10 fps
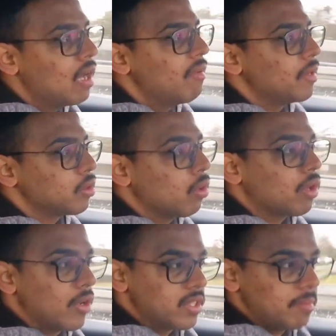which all
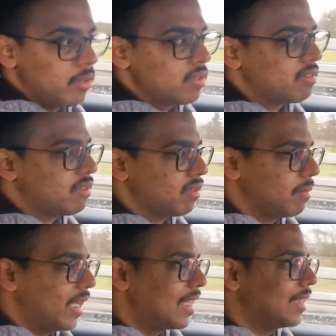contribute for
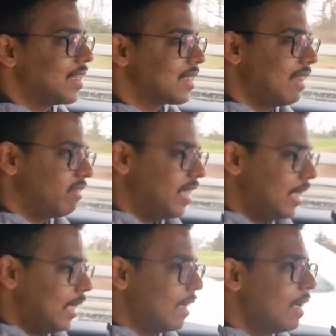making this a
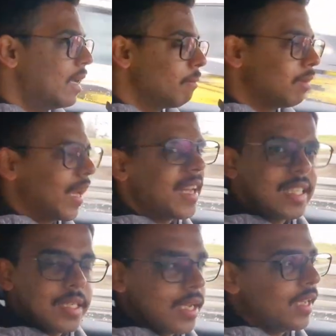really
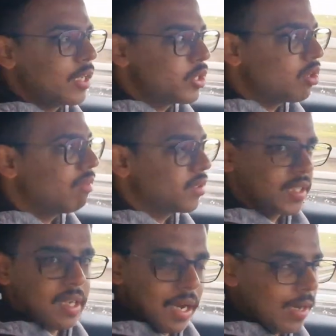planted and
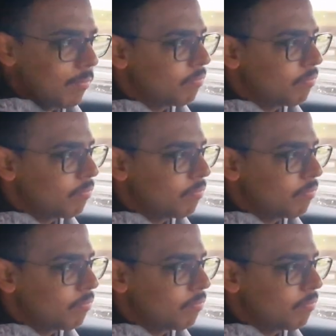sure-footed car.